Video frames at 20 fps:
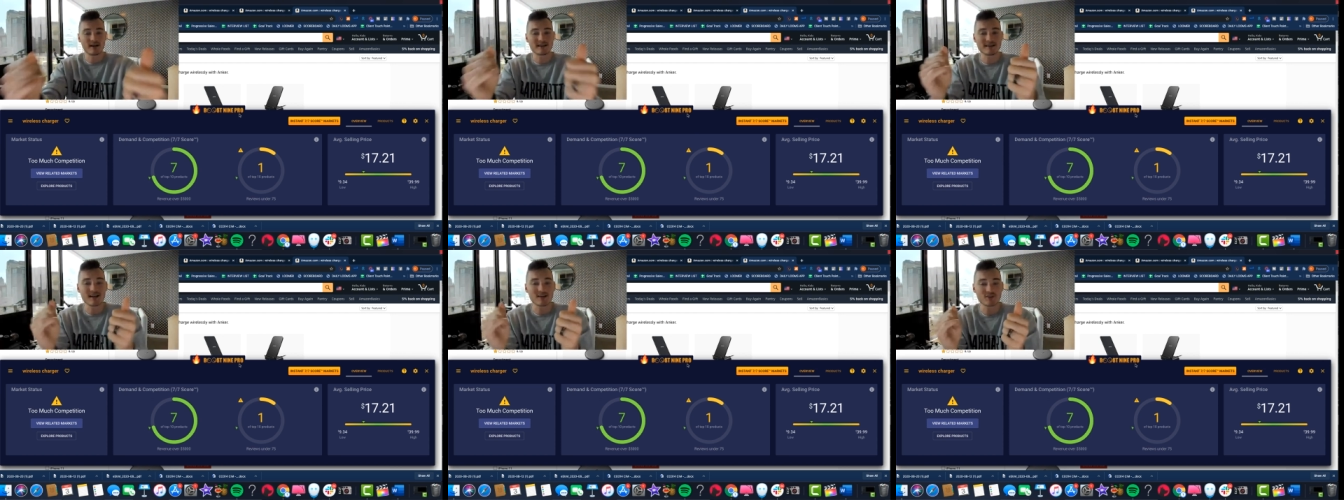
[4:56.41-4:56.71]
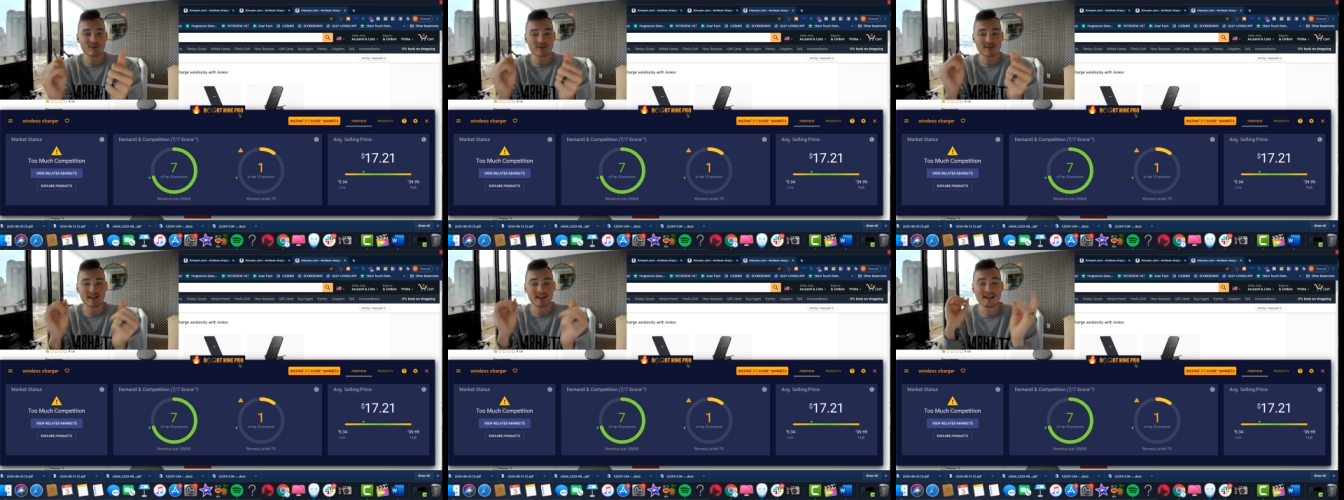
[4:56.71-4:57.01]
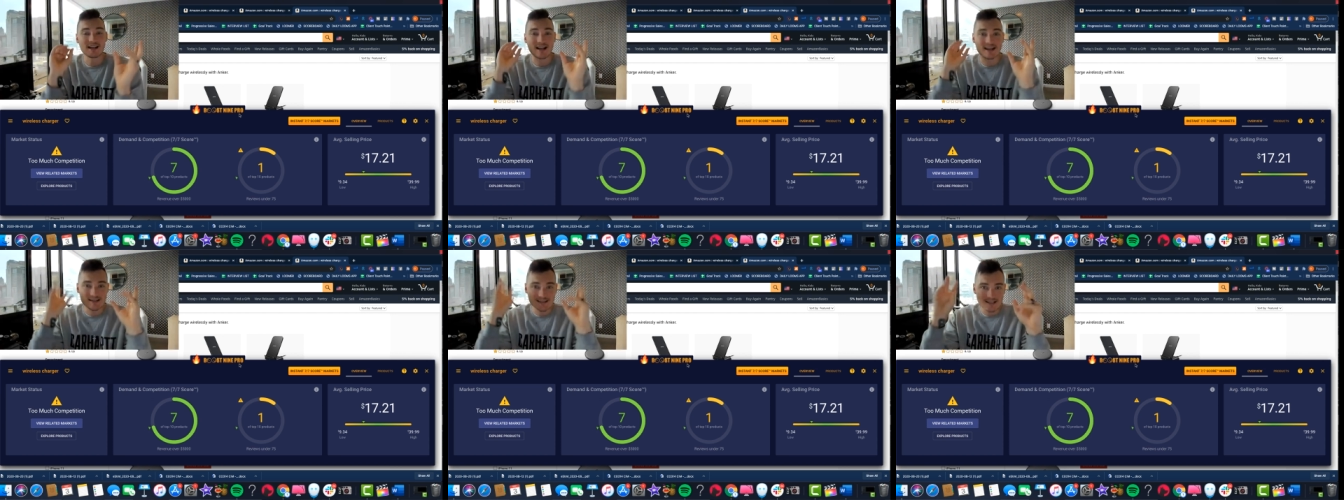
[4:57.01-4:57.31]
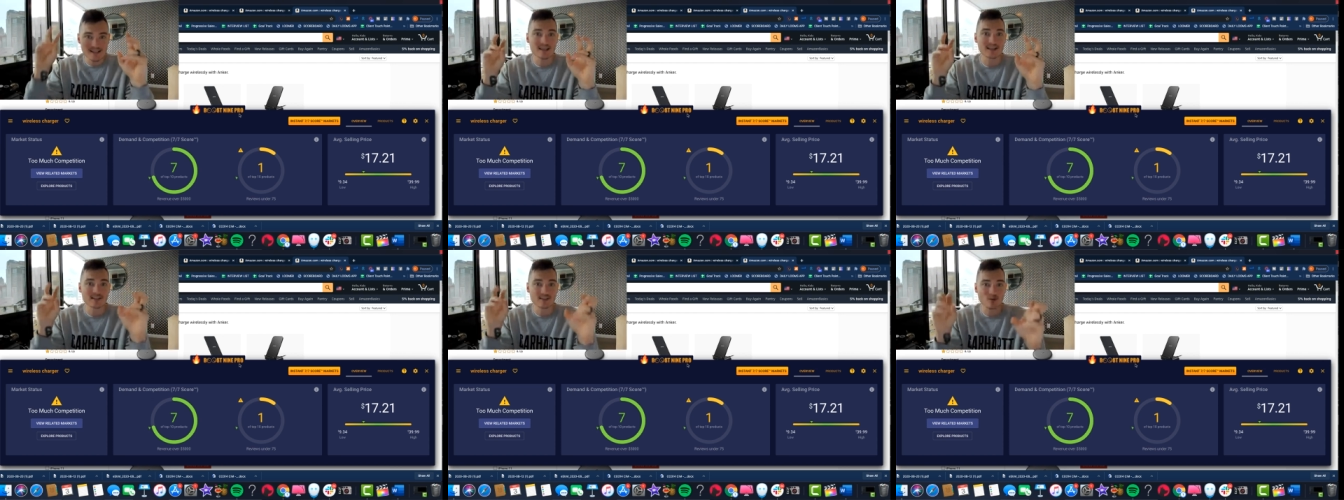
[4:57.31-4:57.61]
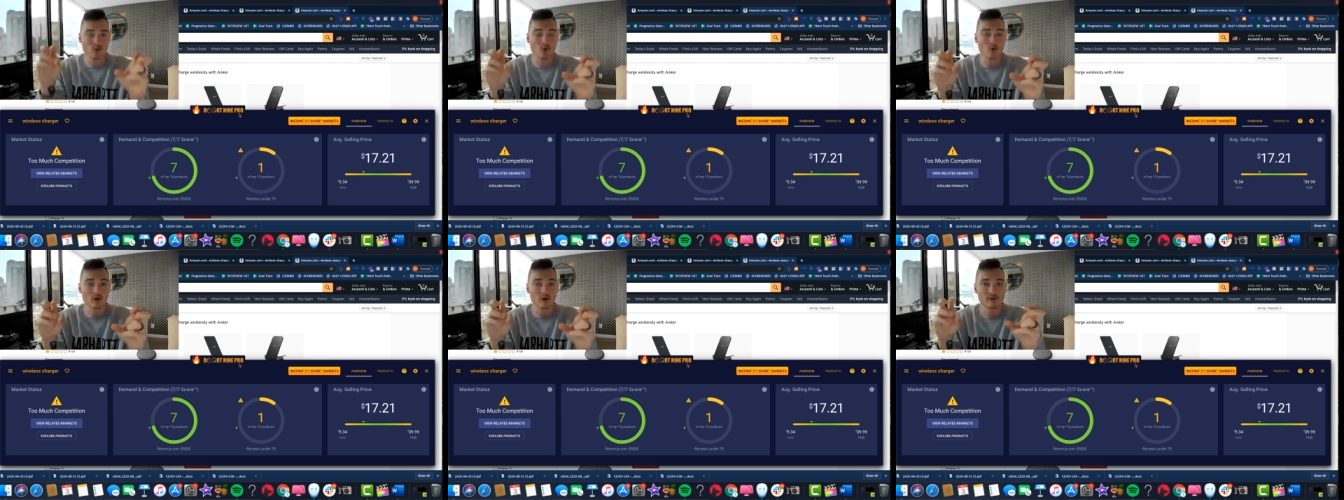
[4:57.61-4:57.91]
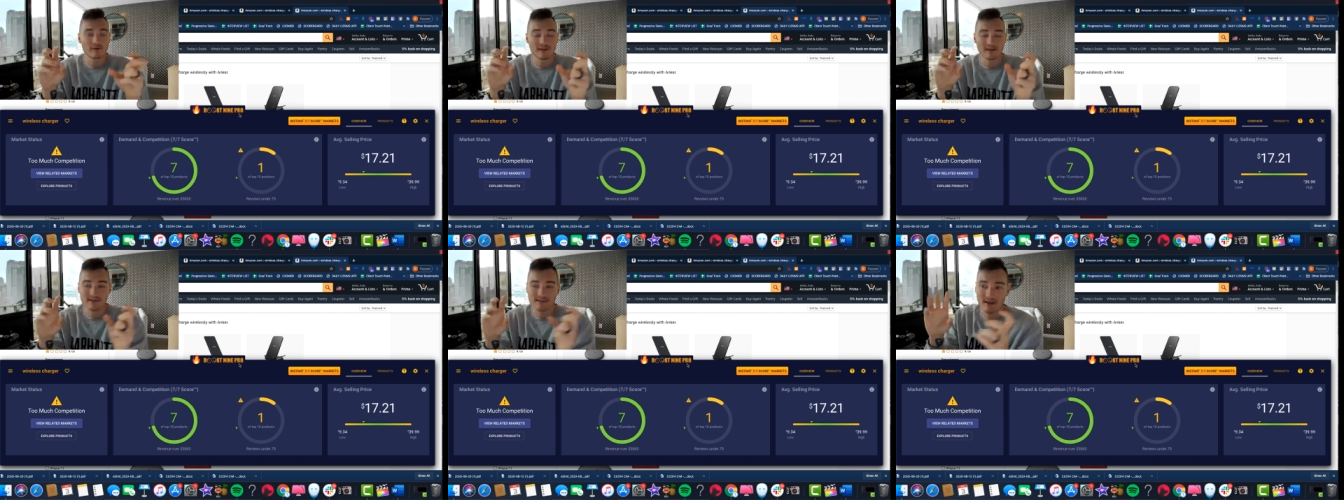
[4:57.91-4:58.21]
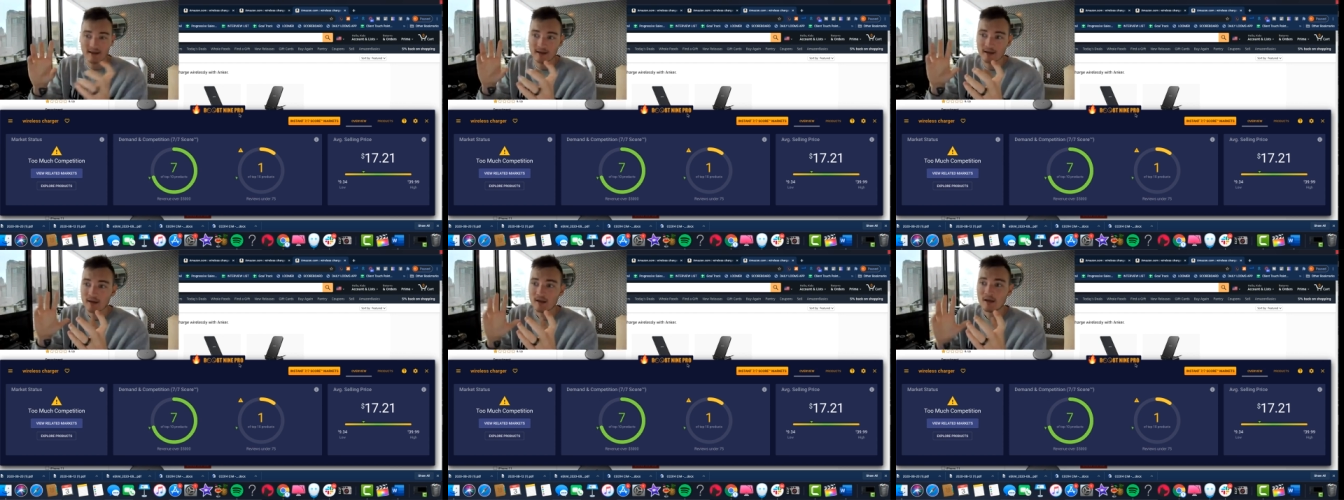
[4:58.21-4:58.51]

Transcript: It's not just like an idea score that's like,